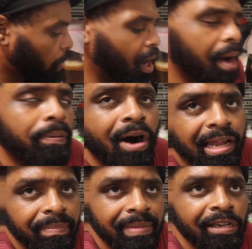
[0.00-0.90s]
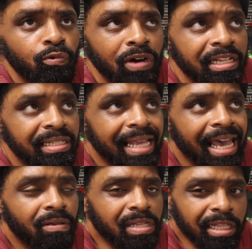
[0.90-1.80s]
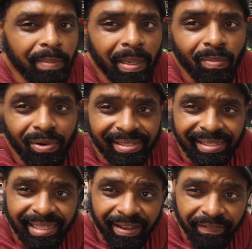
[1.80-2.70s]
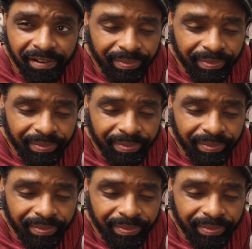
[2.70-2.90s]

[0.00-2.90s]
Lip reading: A part of me wished that it was a little bit more stiff.